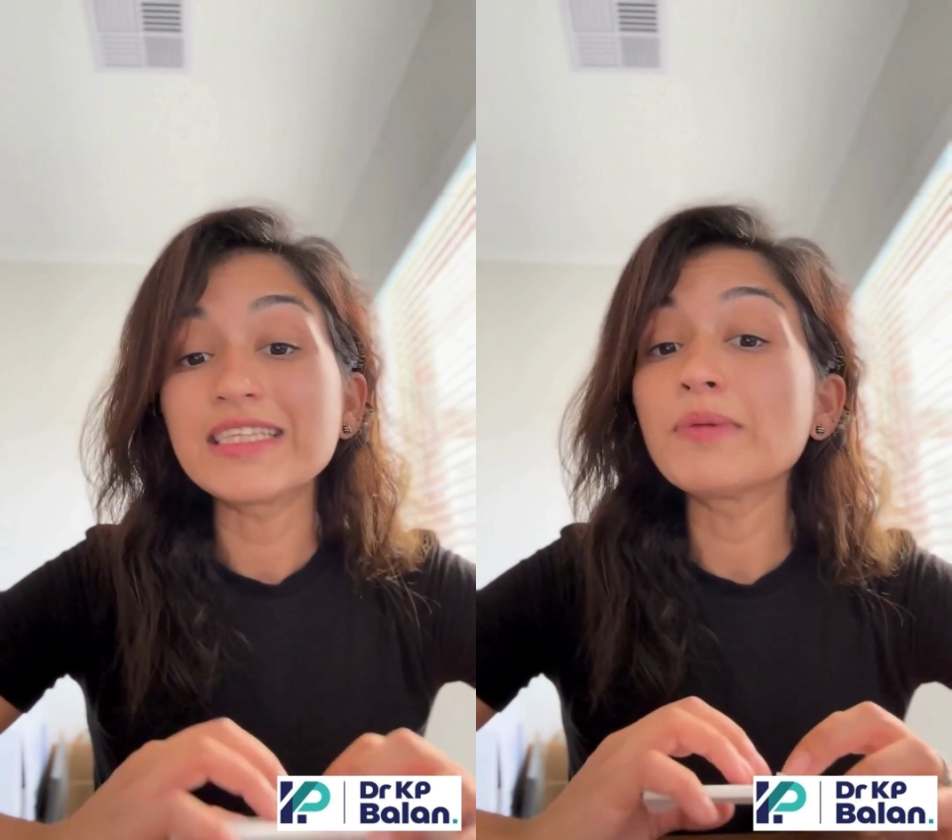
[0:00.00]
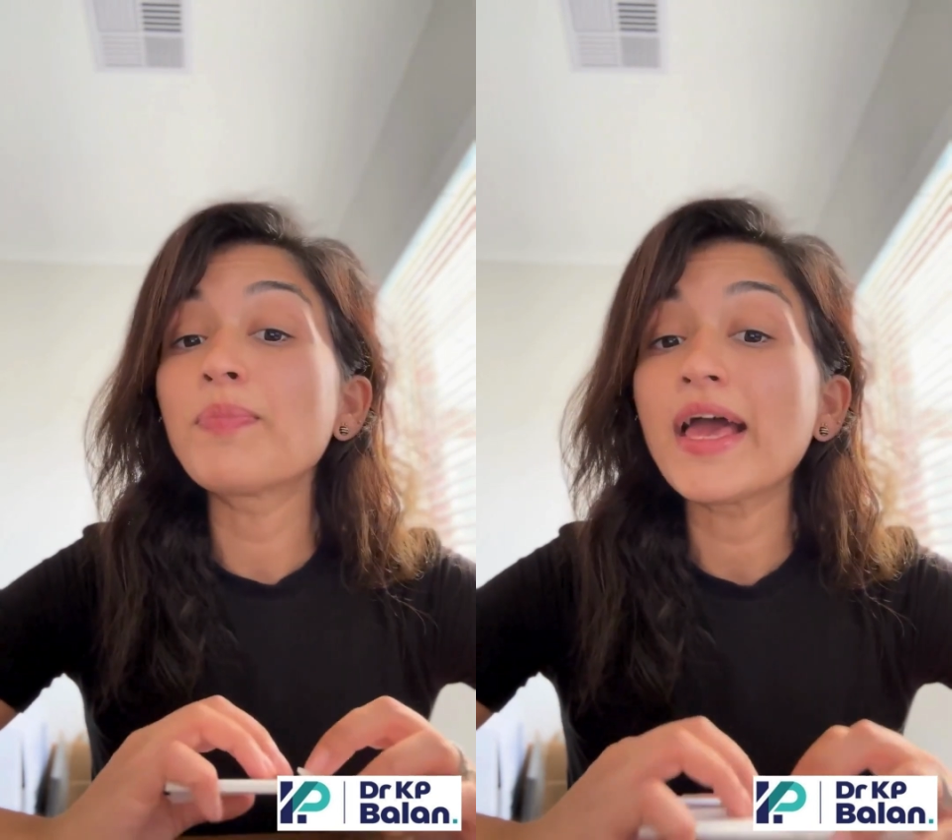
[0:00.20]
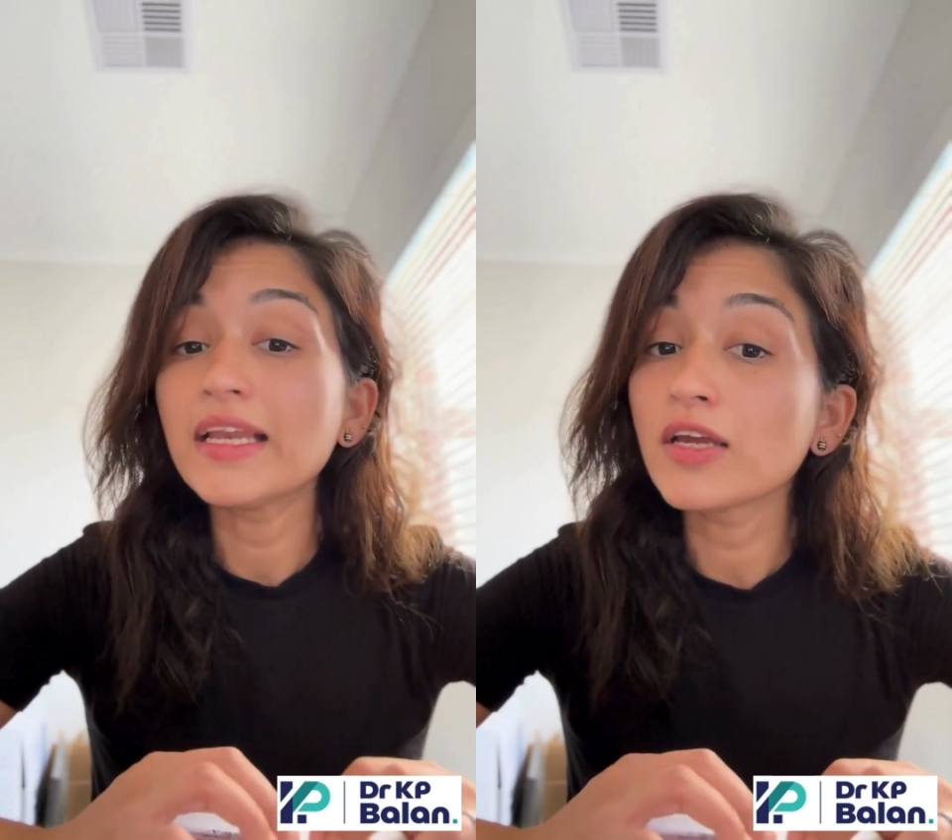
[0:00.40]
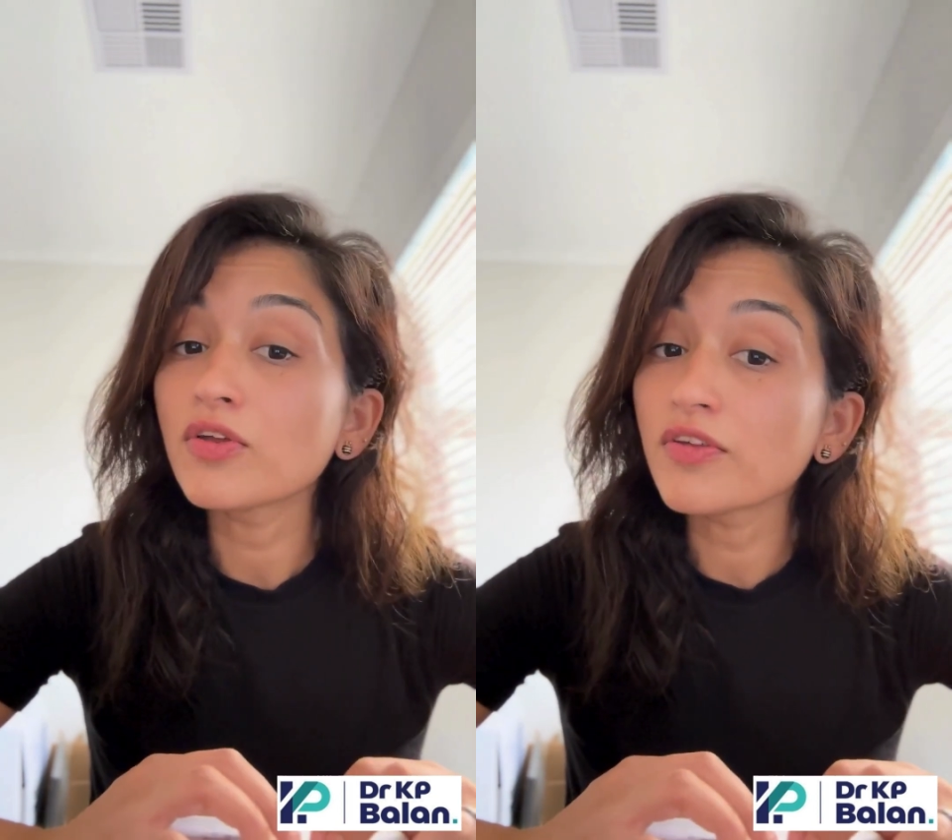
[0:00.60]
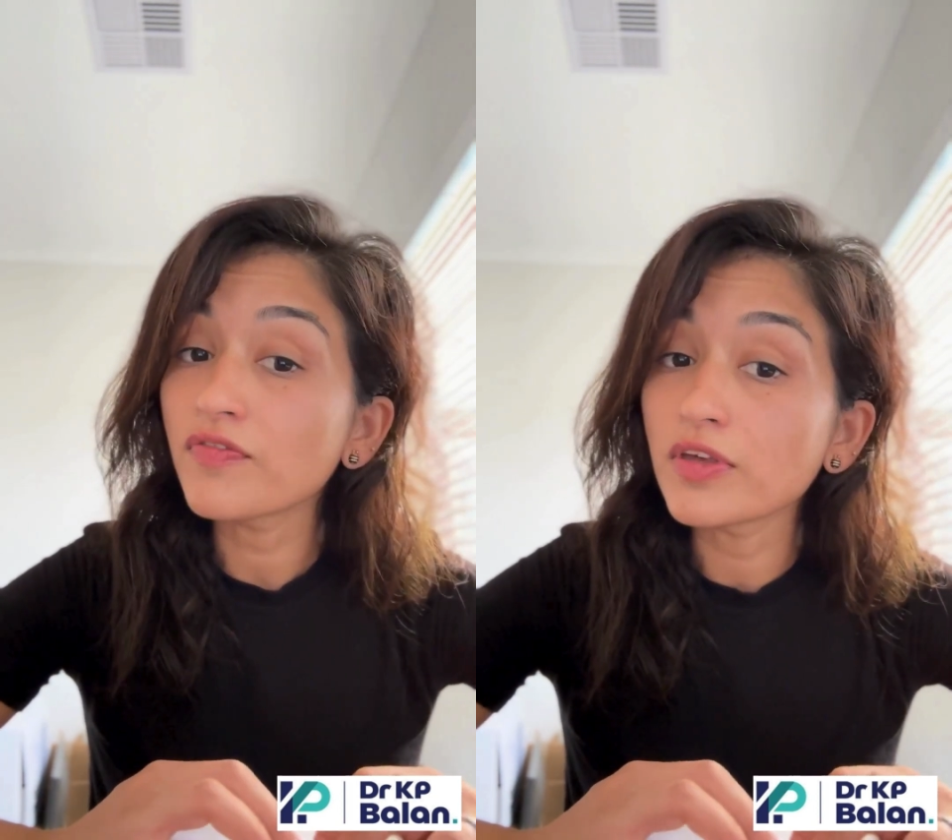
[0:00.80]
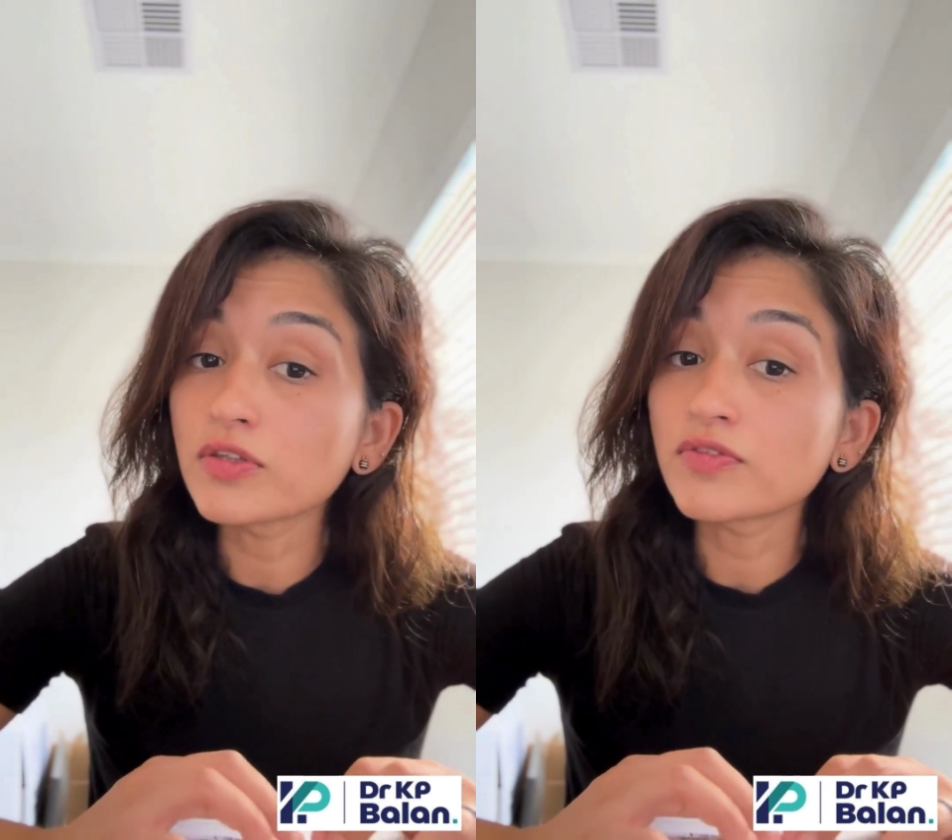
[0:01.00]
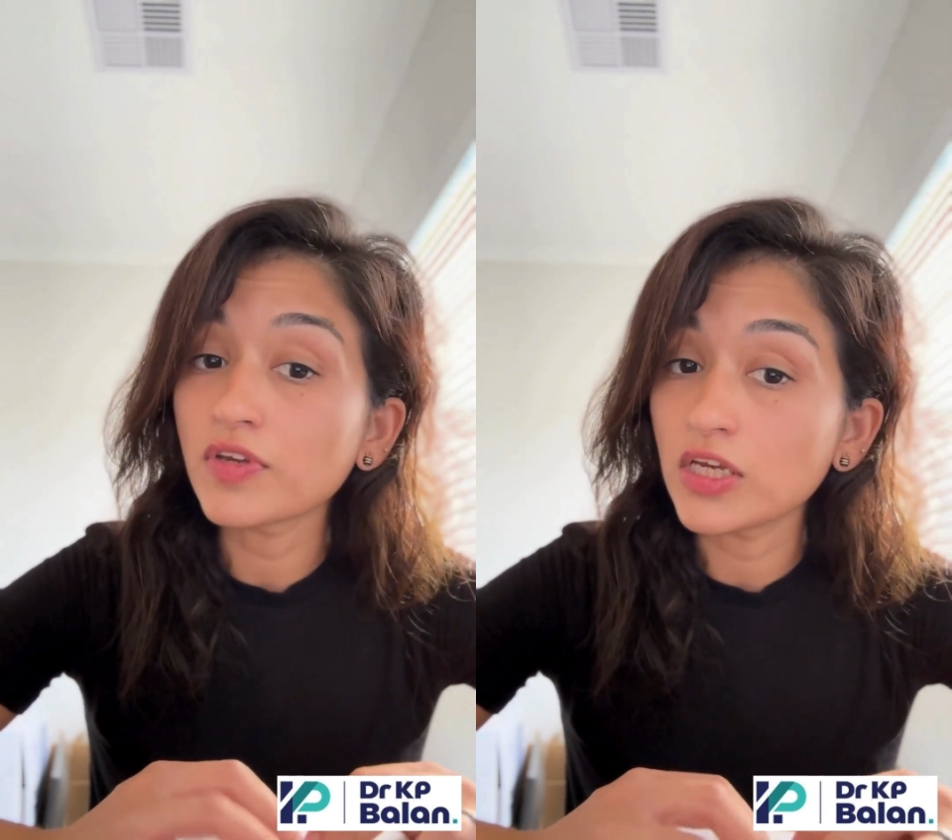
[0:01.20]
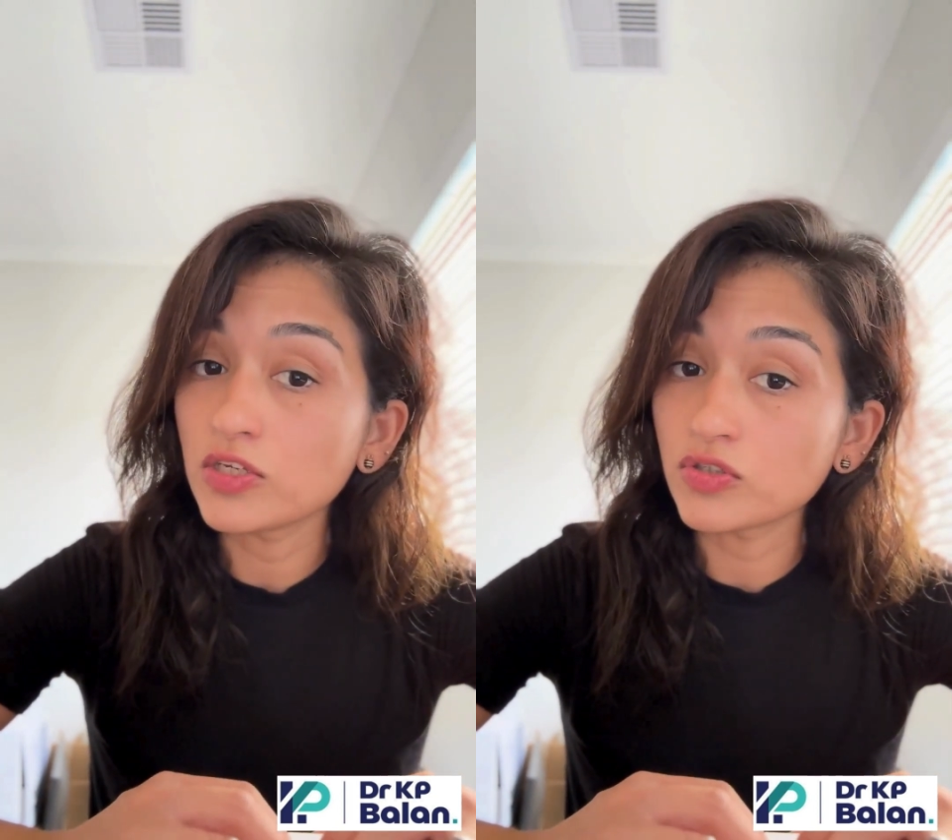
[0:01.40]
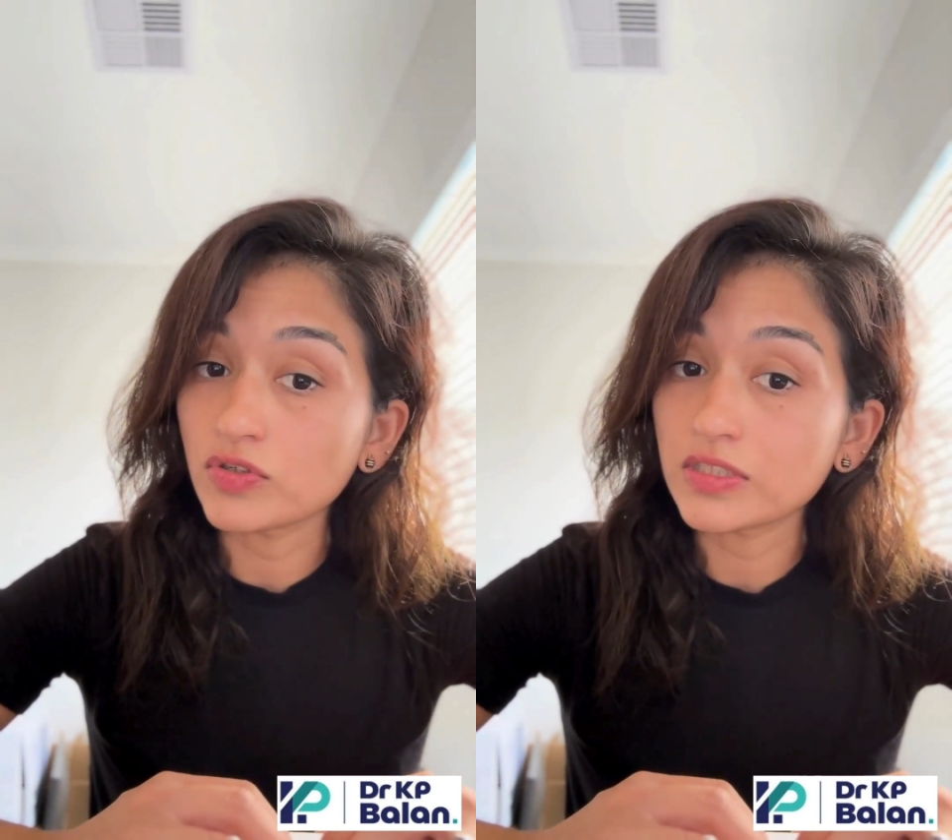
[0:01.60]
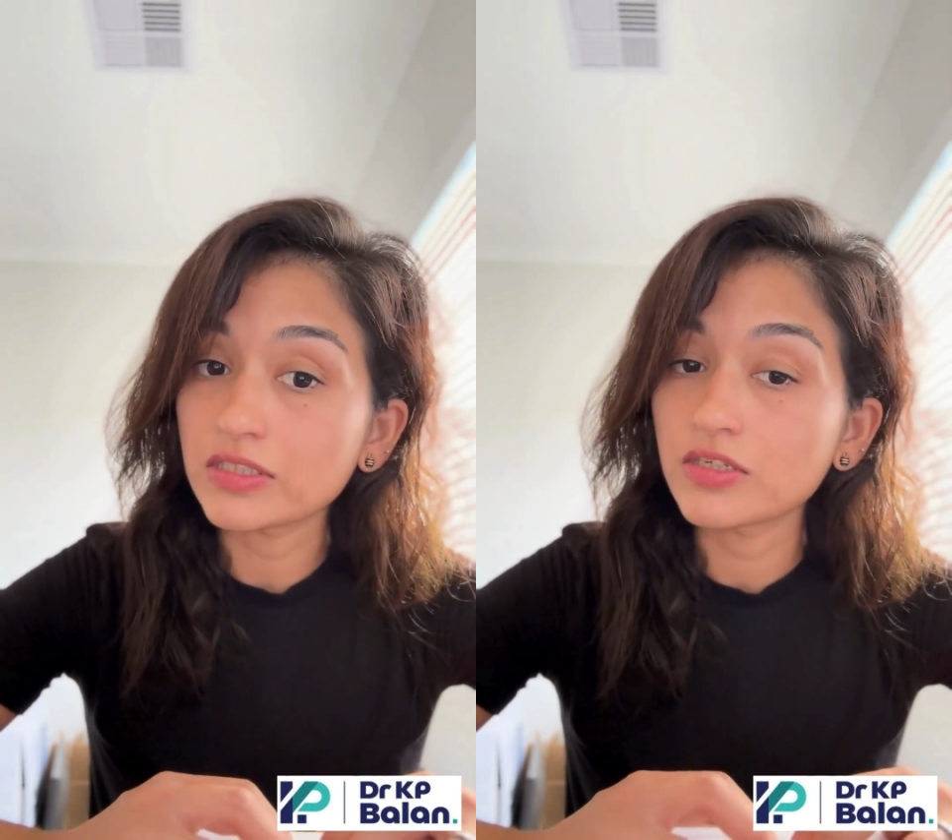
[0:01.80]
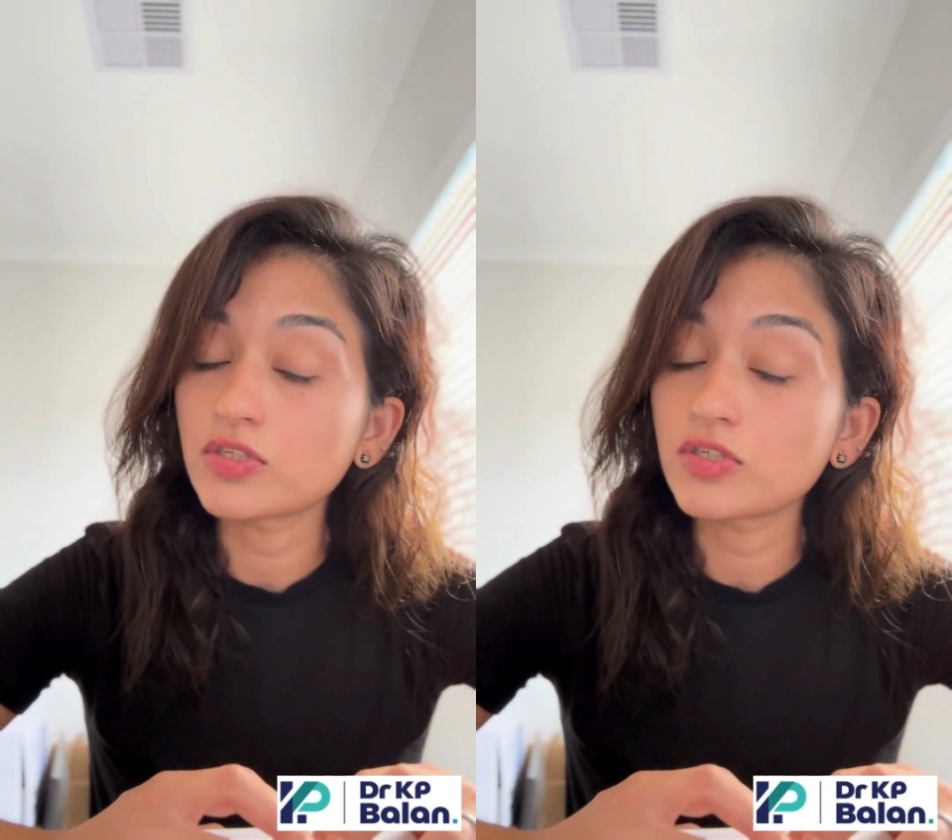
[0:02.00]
depending on the field of your interest.